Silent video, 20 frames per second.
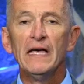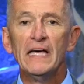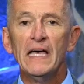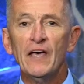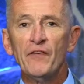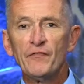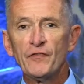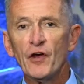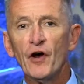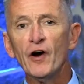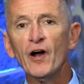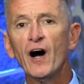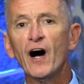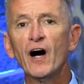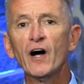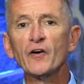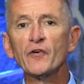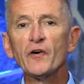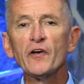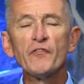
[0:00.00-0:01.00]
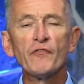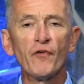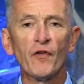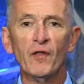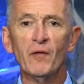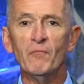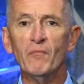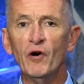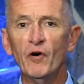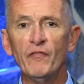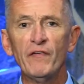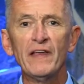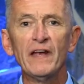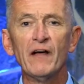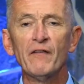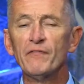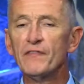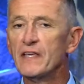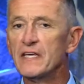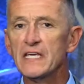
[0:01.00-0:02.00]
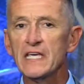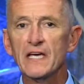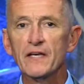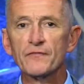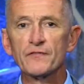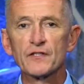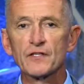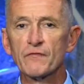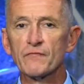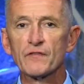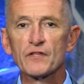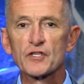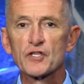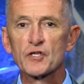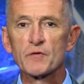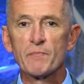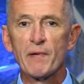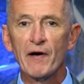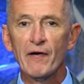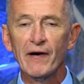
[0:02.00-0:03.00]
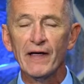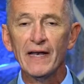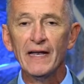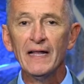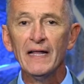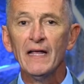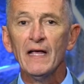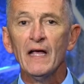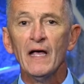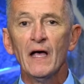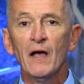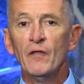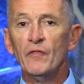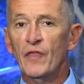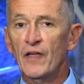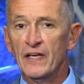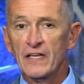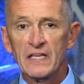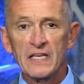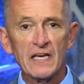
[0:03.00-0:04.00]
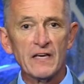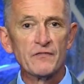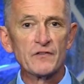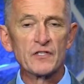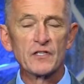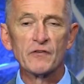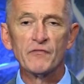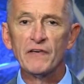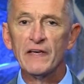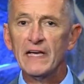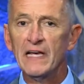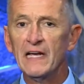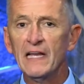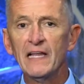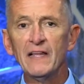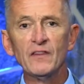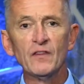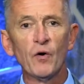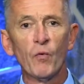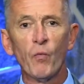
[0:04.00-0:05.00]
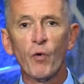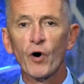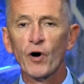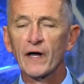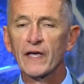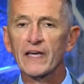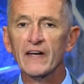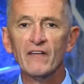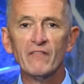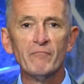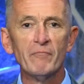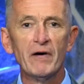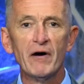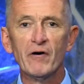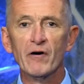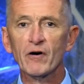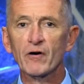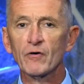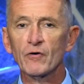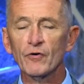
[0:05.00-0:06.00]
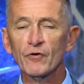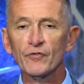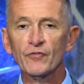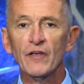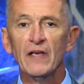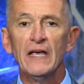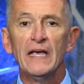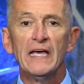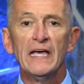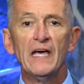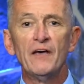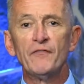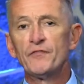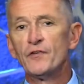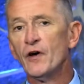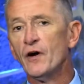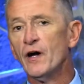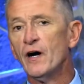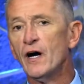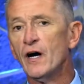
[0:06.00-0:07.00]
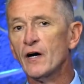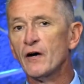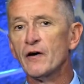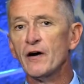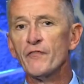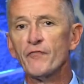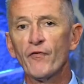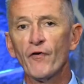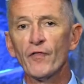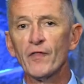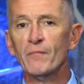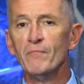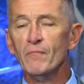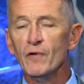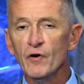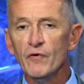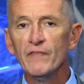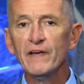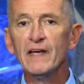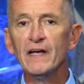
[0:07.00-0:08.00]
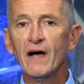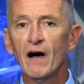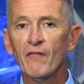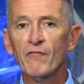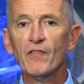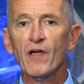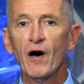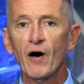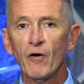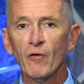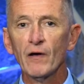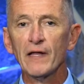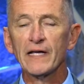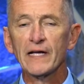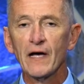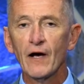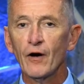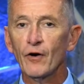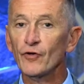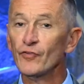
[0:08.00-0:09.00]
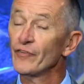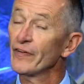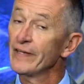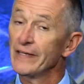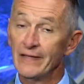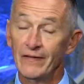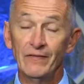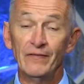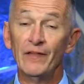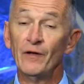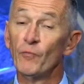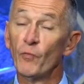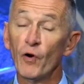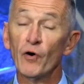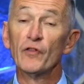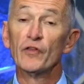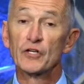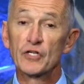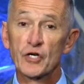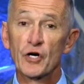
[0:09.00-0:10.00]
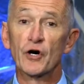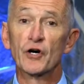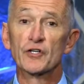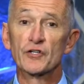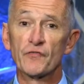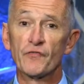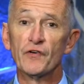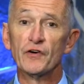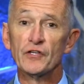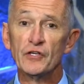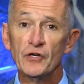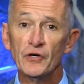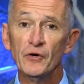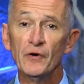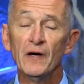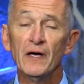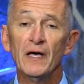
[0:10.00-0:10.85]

If you're hungry for the moving of the gifts of the Spirit, the gifts of healing, the working of miracles, if you're hungry for the moving of the Holy Ghost, then we're the church for you.